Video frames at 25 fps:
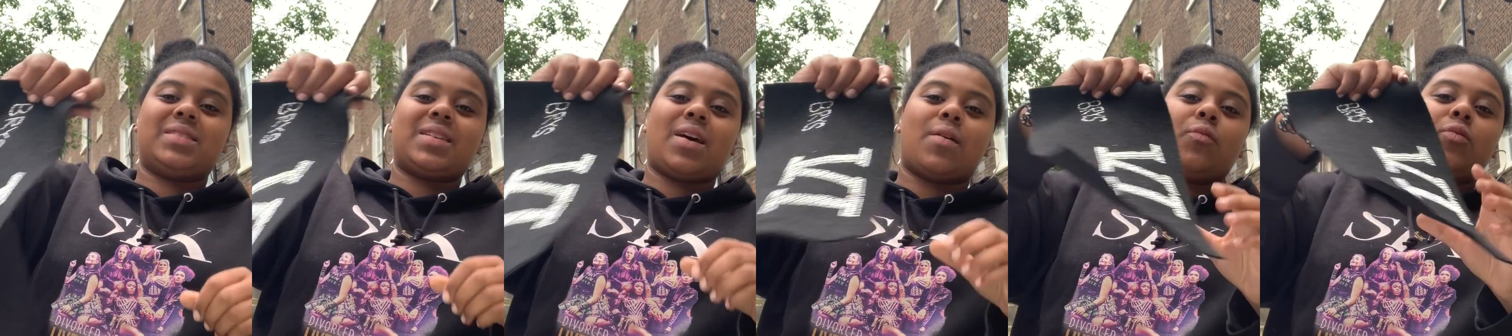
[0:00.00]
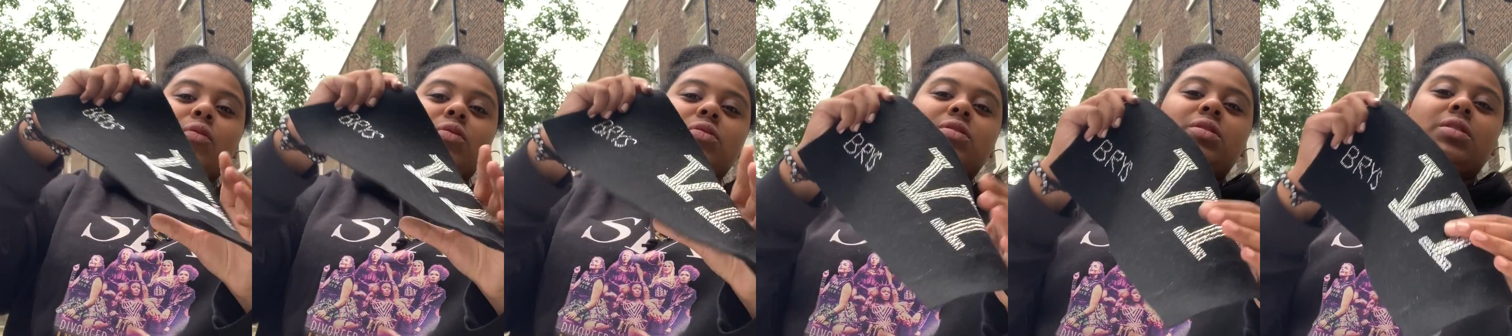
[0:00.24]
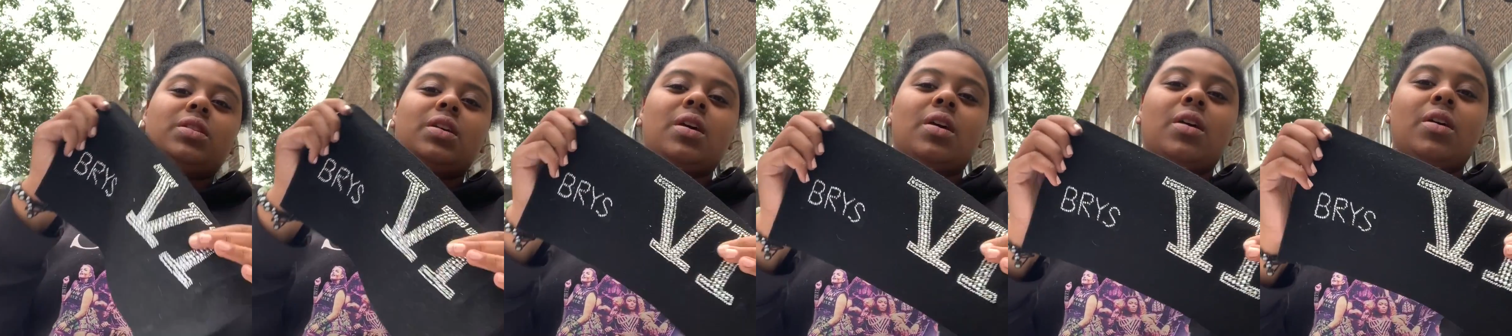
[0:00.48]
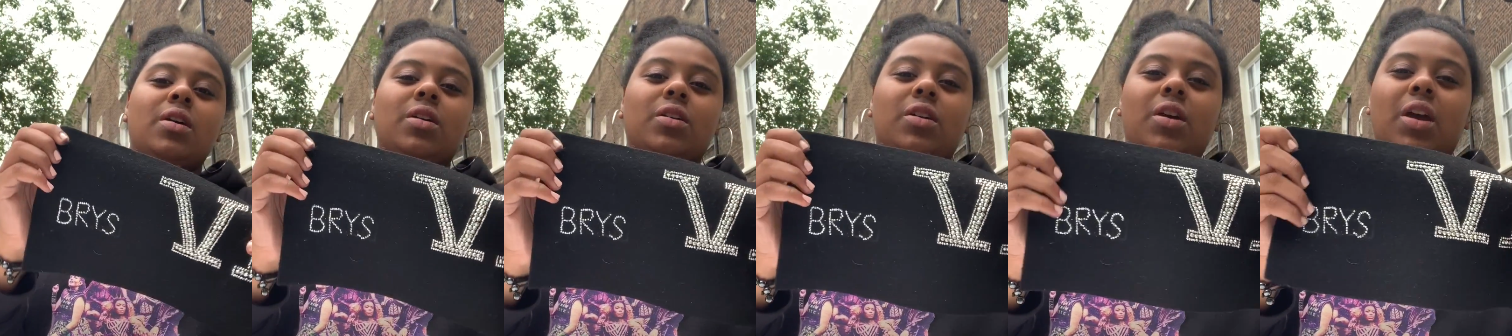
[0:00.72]
I was
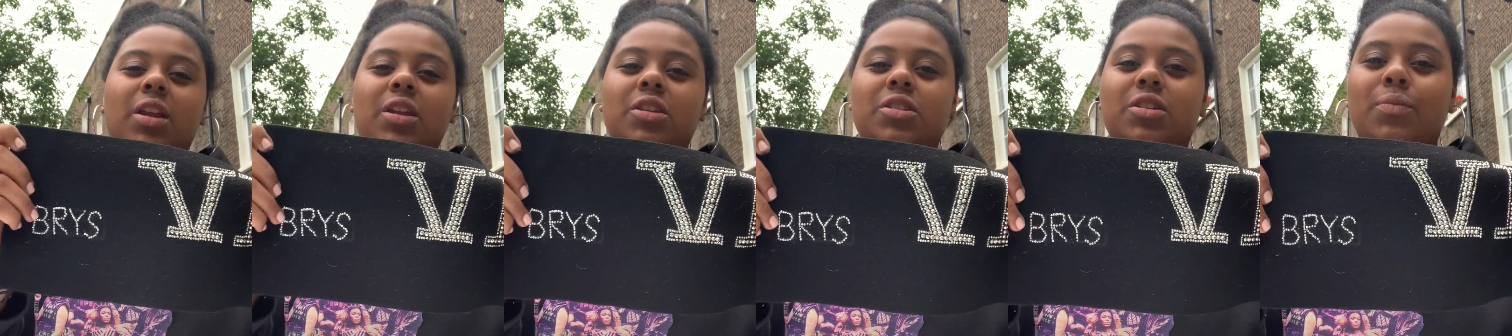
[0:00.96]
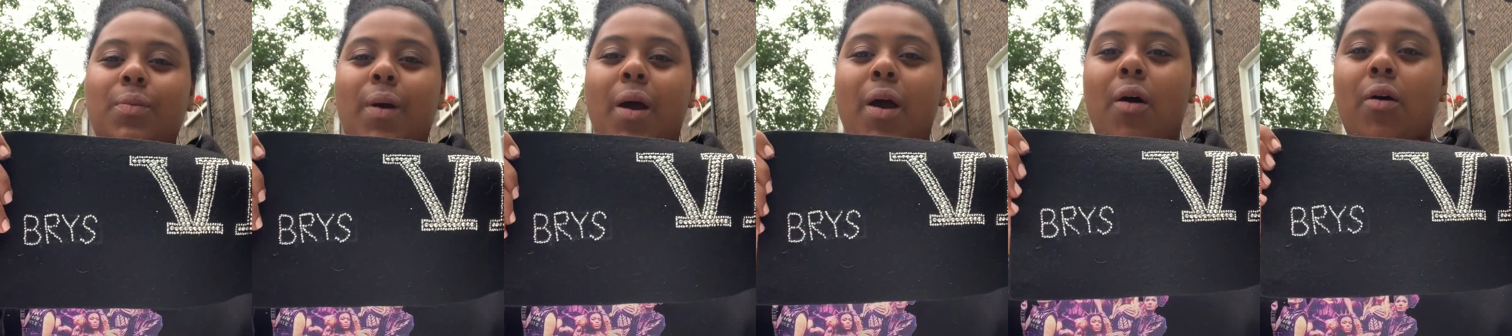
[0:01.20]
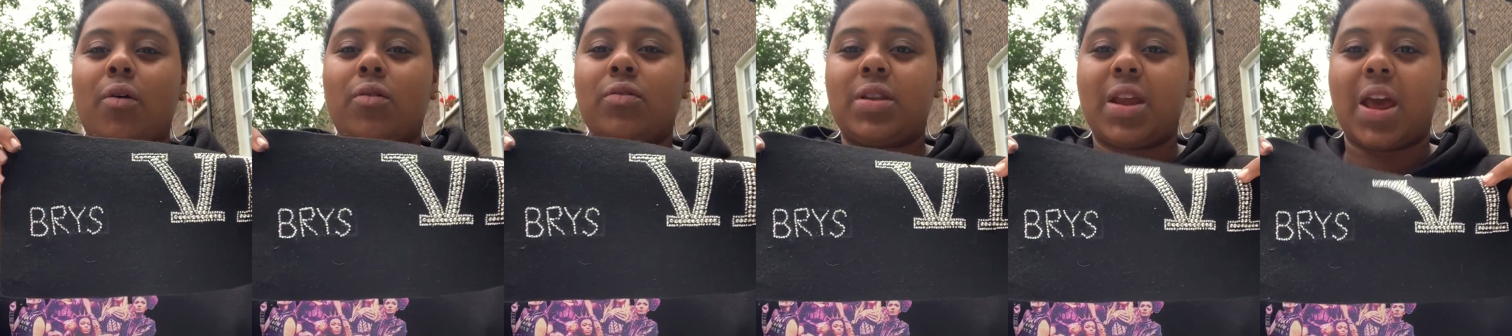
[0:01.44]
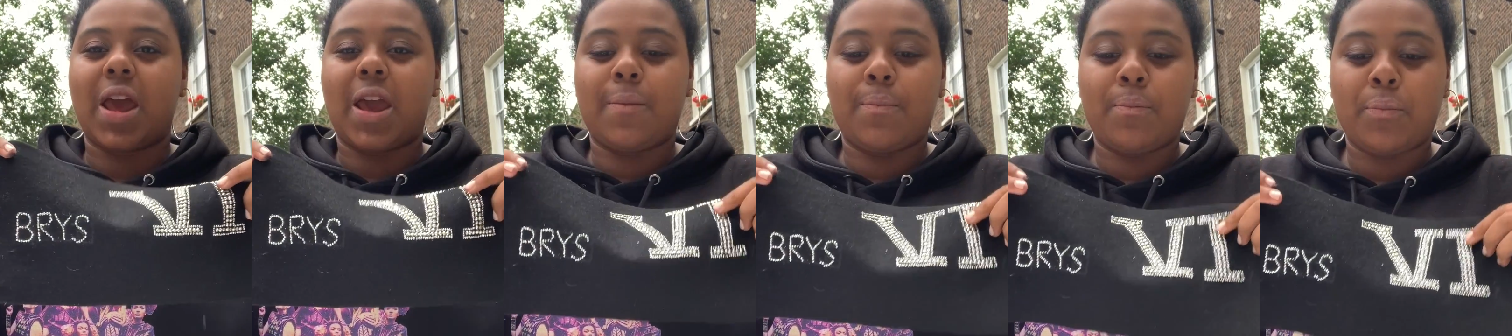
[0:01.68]
going to do my whole
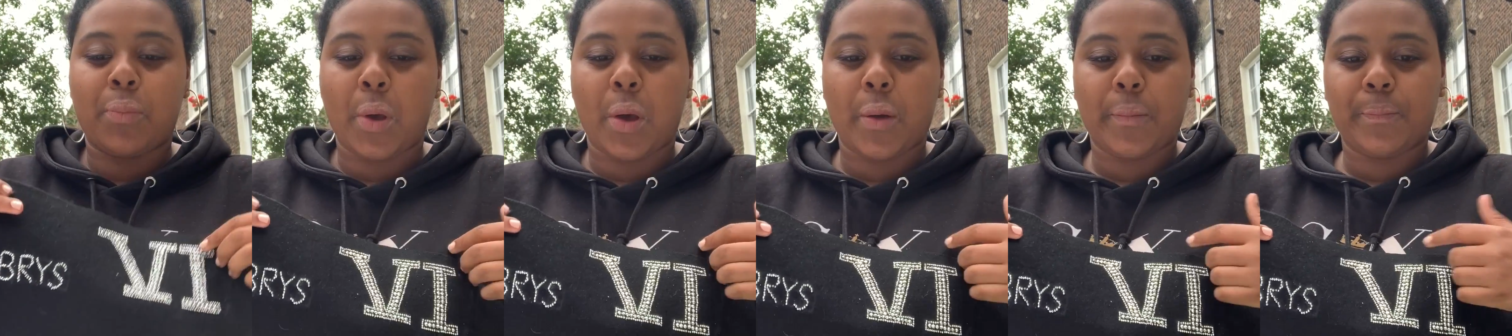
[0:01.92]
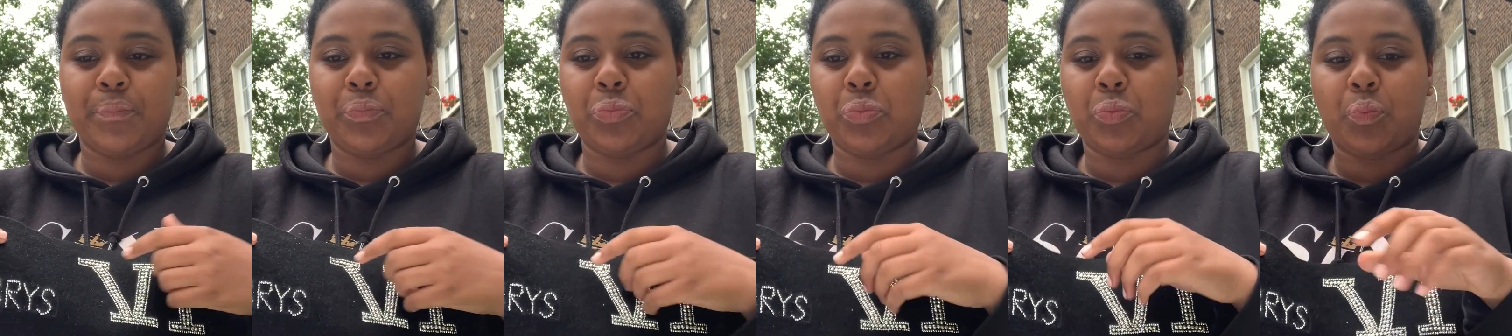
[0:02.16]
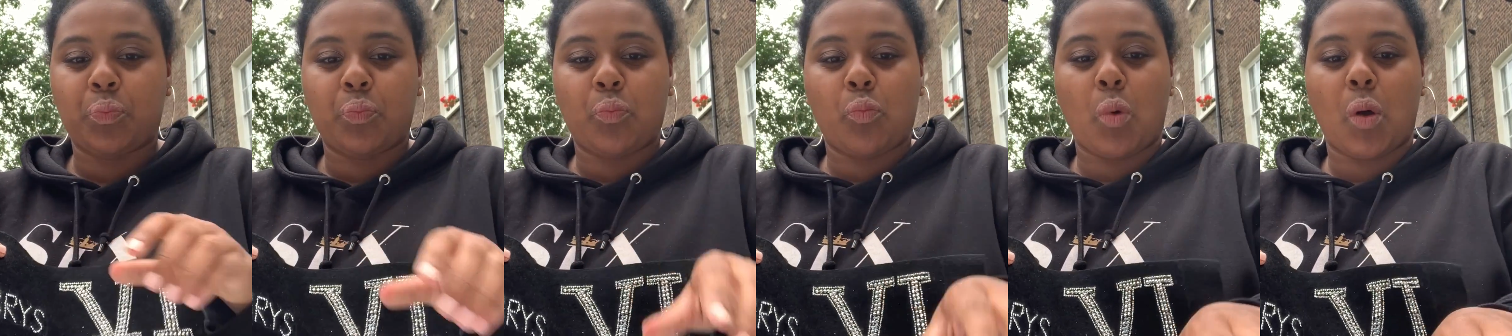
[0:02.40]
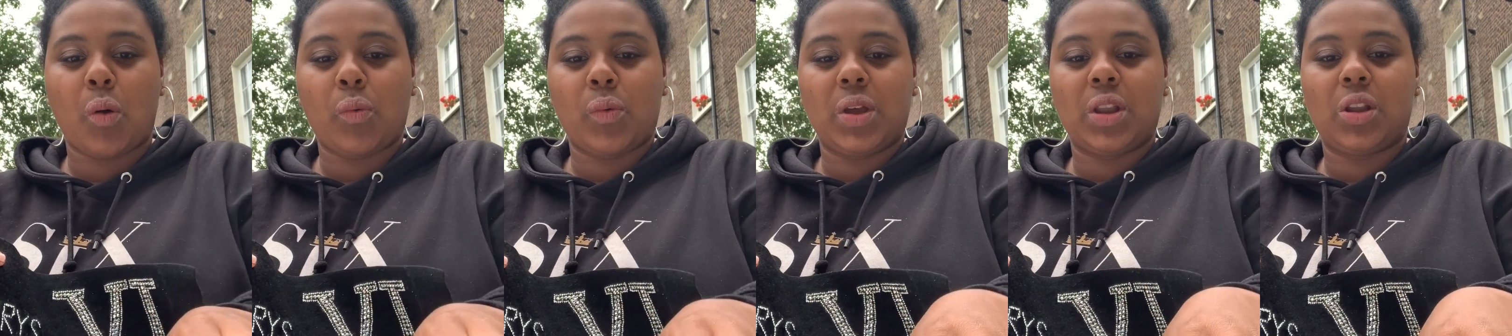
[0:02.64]
name, but
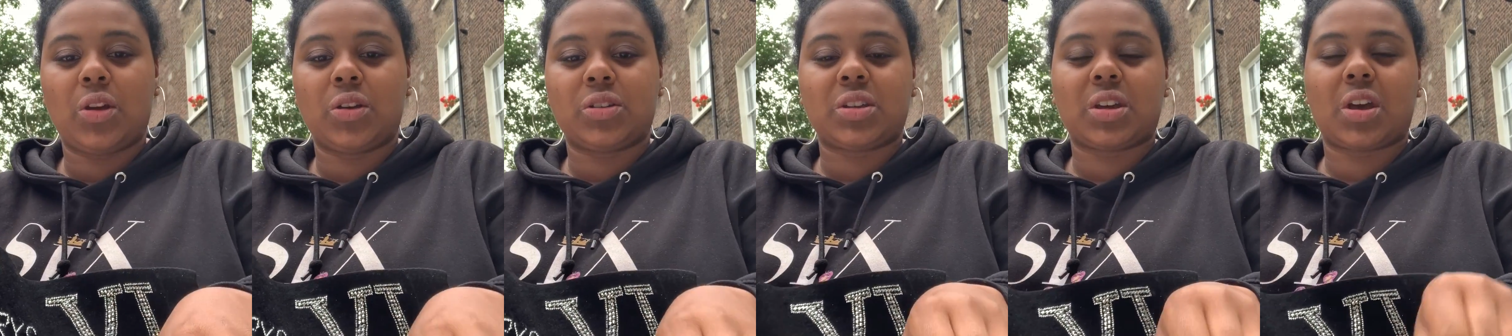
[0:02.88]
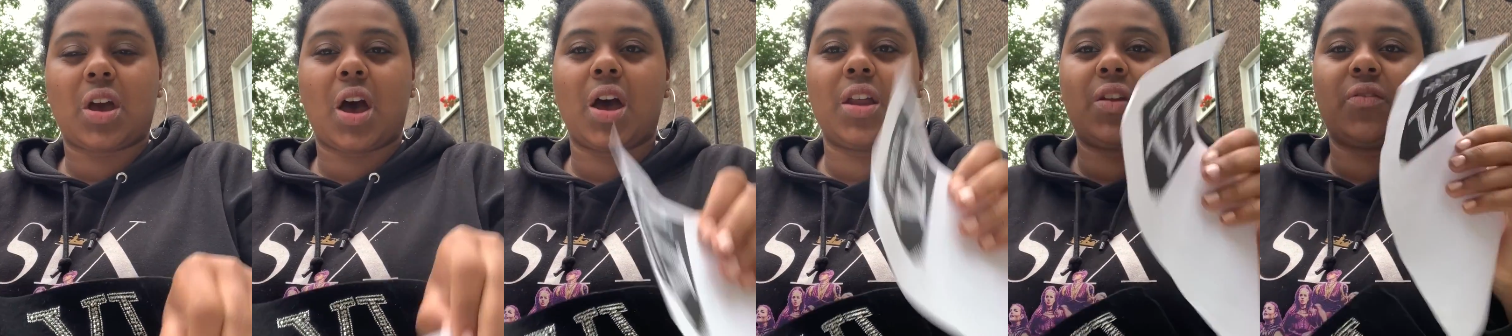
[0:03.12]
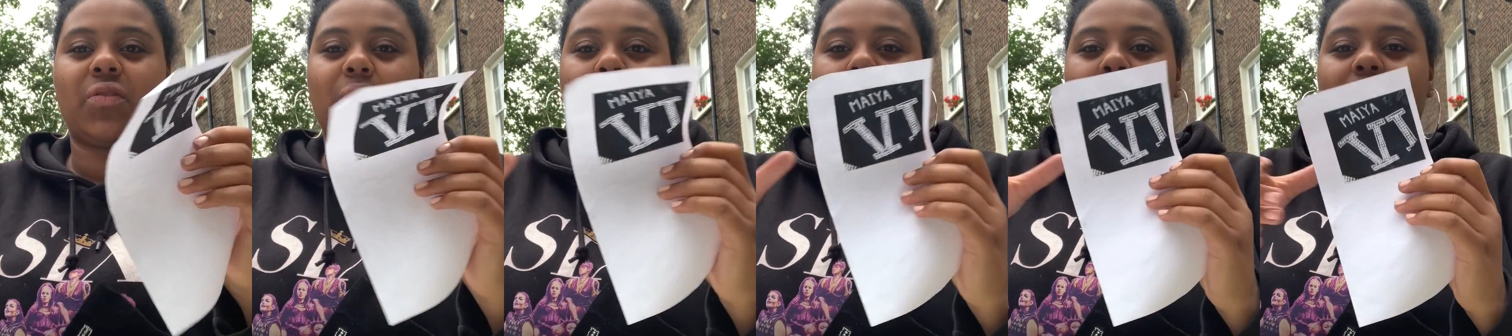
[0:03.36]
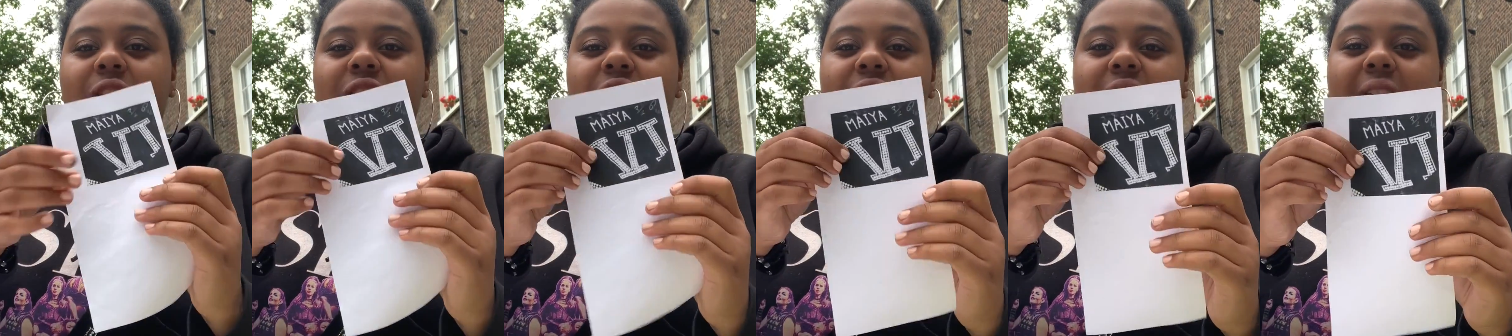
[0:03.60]
when we looked at kind of the
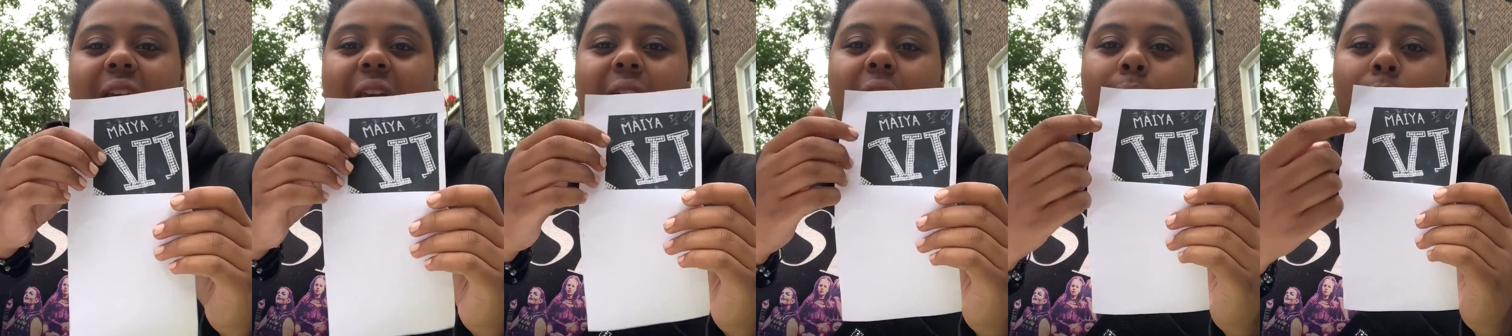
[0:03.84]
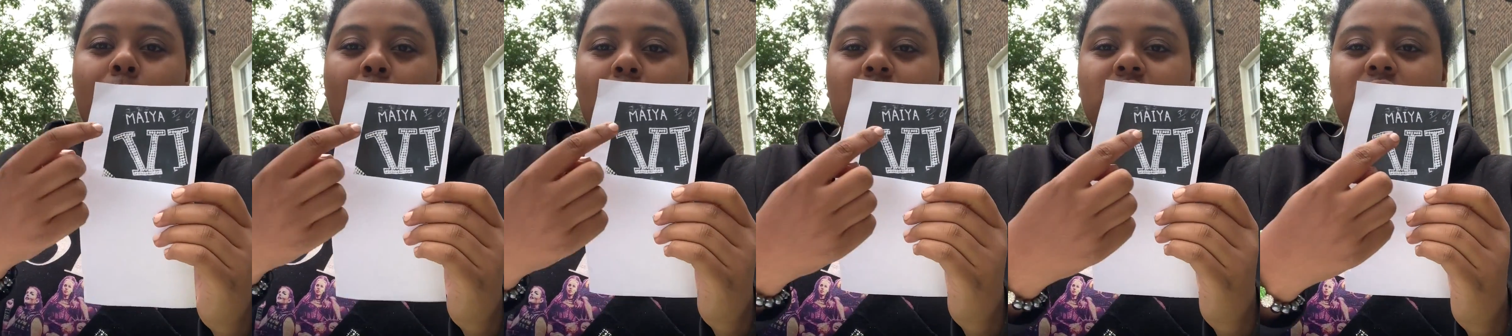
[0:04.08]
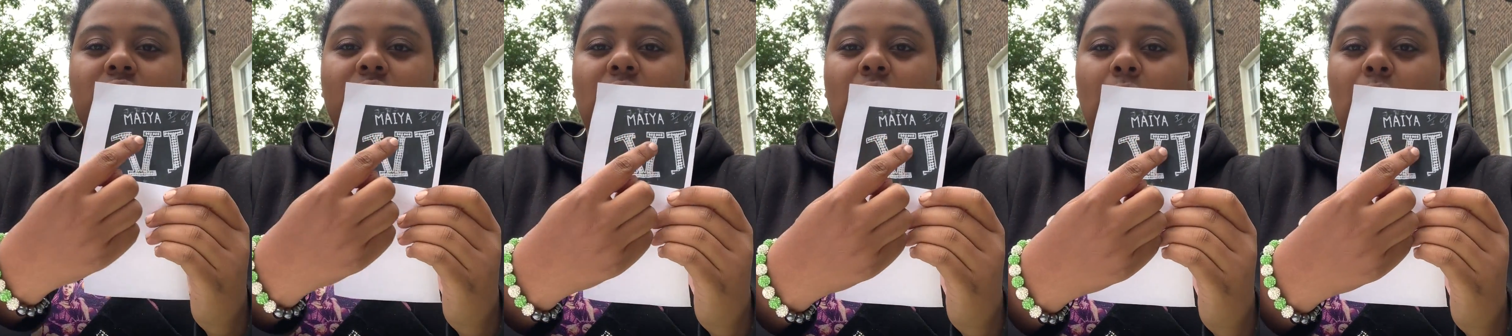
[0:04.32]
pictures here, most of